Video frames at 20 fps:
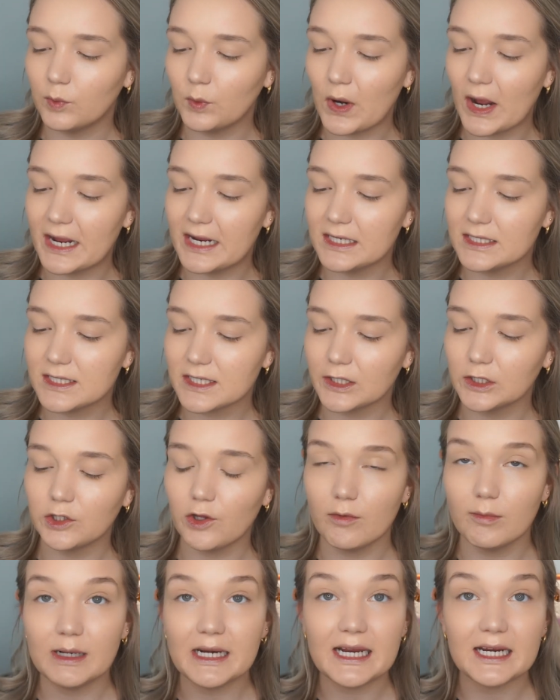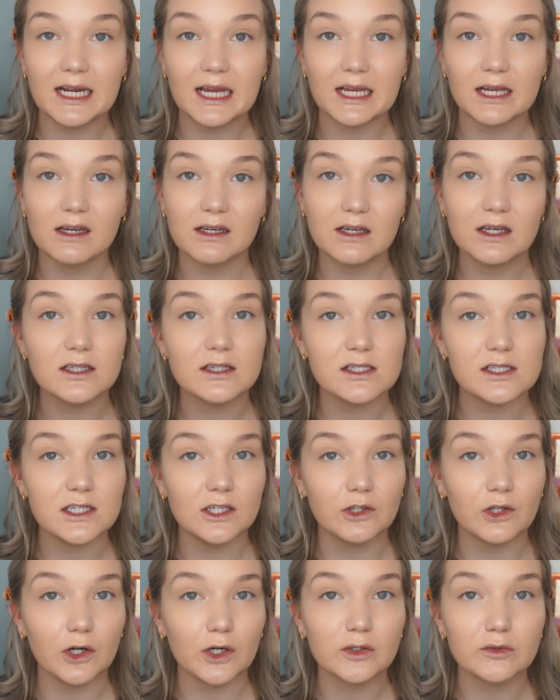Bright Illuminating
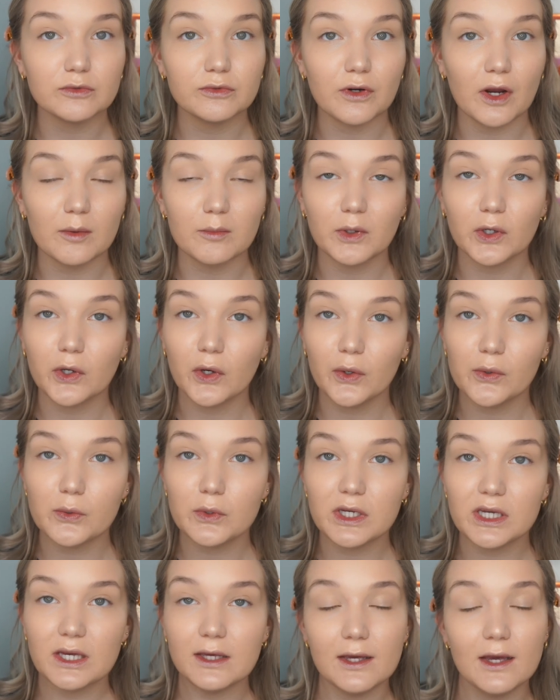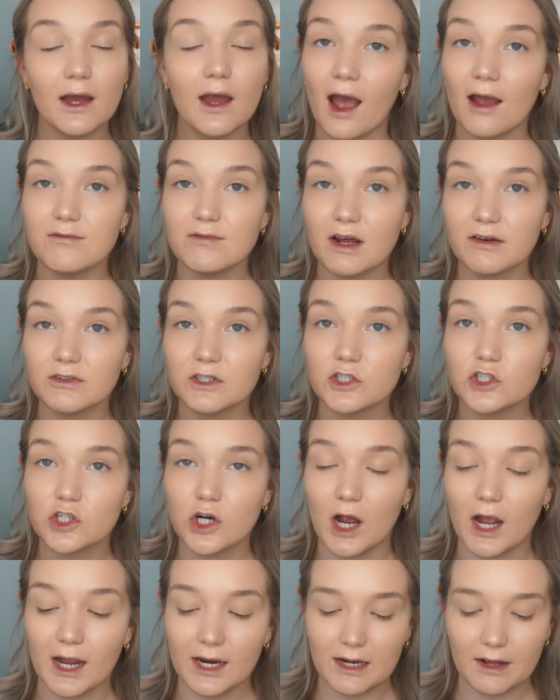Concealer from Koki. I've never
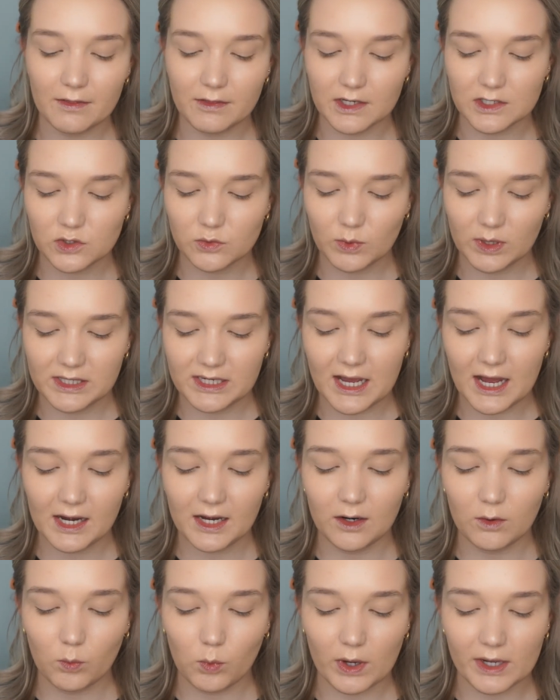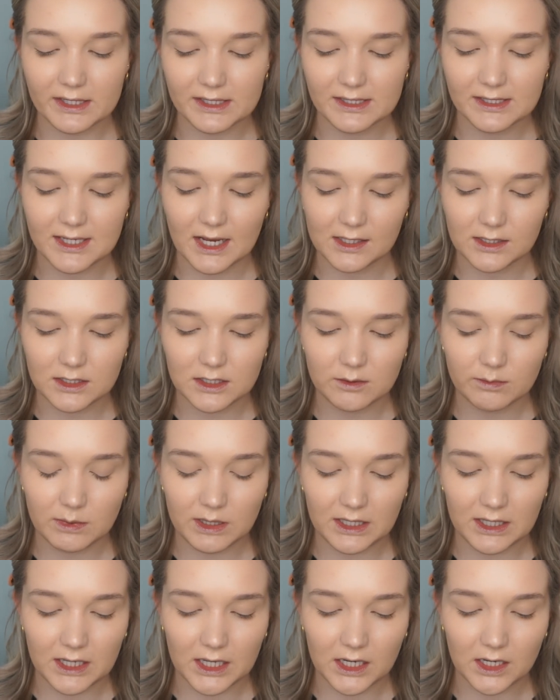tried this one yet. It was sent to
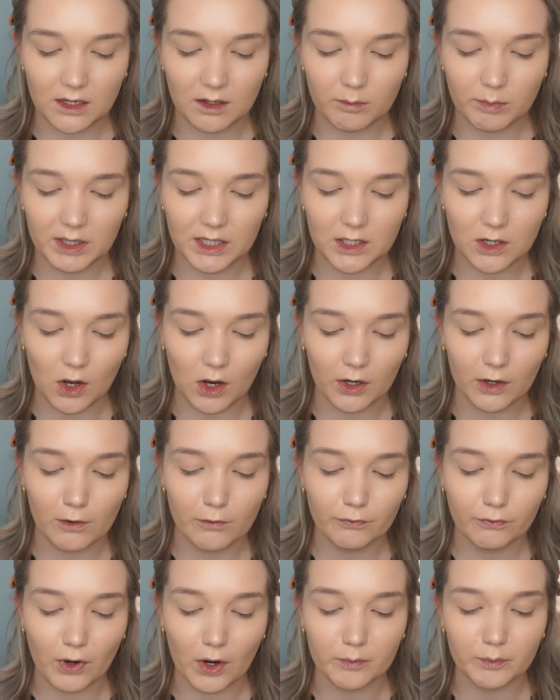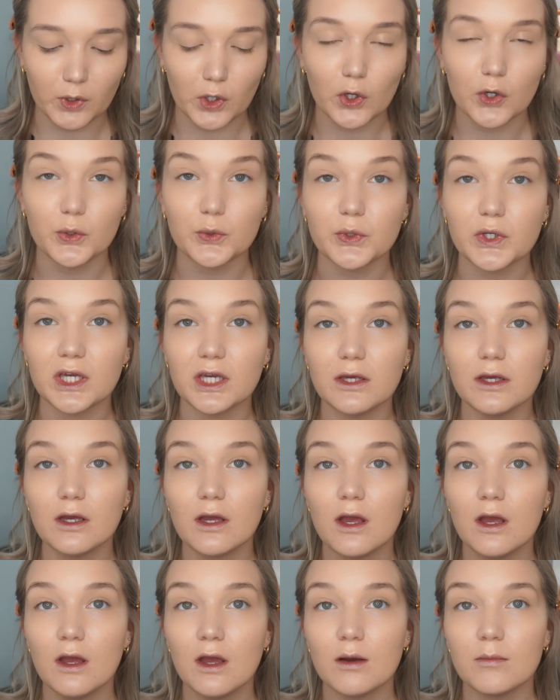me in PR from Koki,
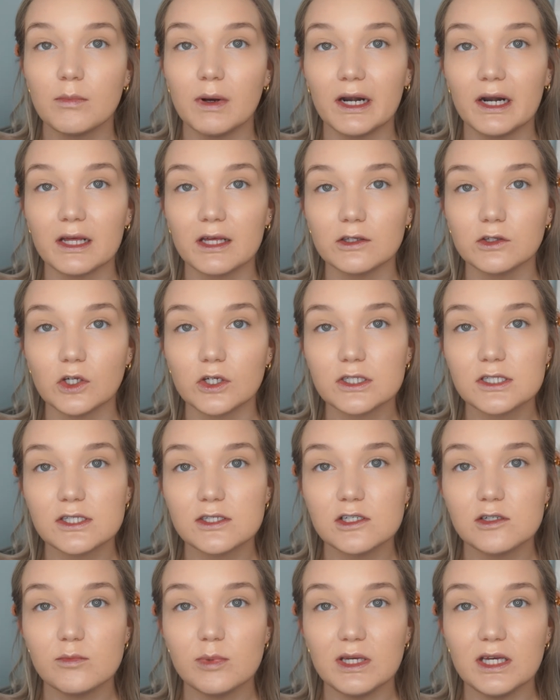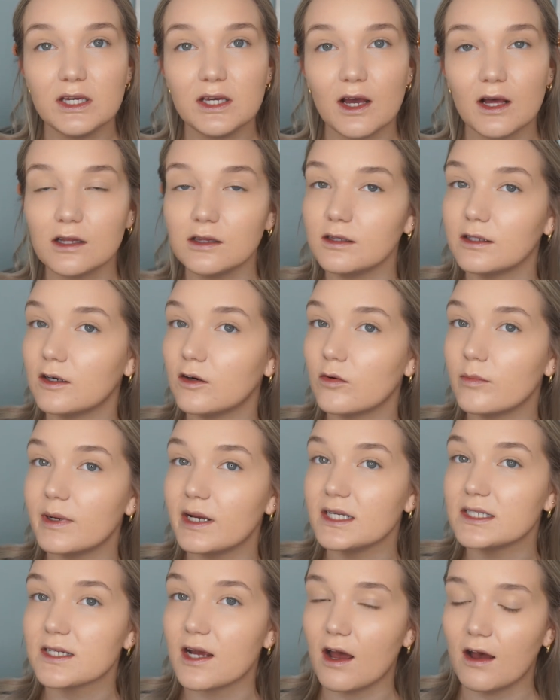but it looks to be a little
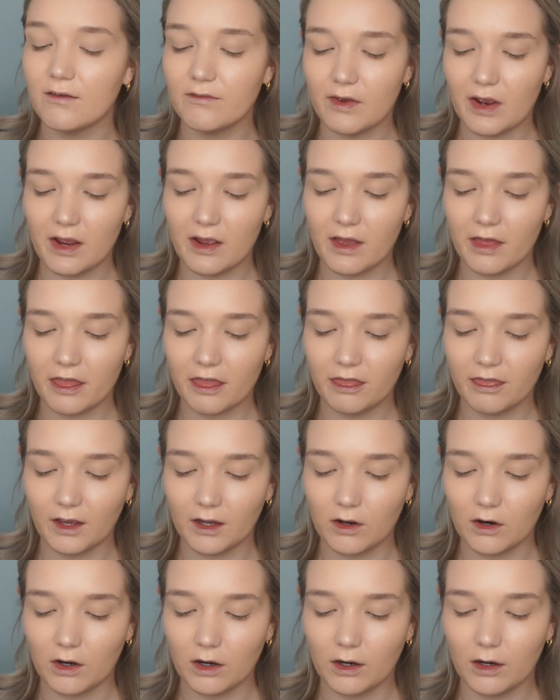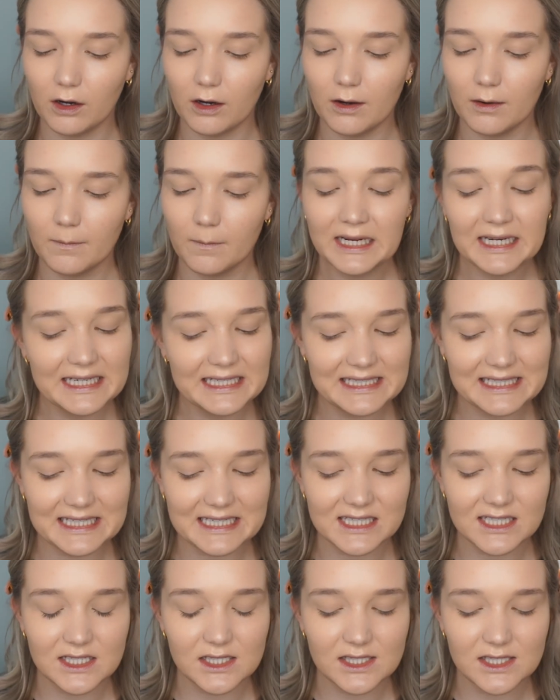bit of a thicker
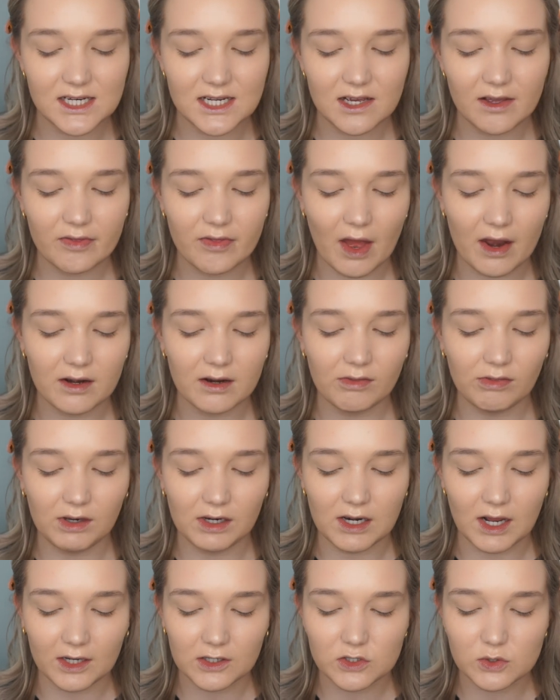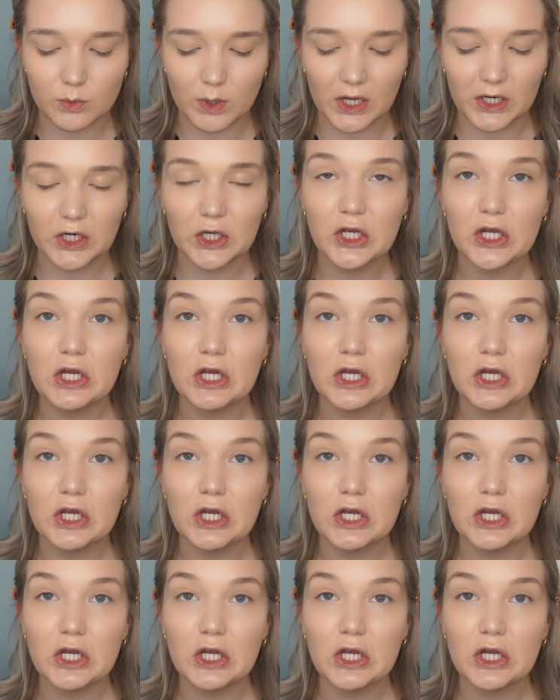consistency than the NYX one.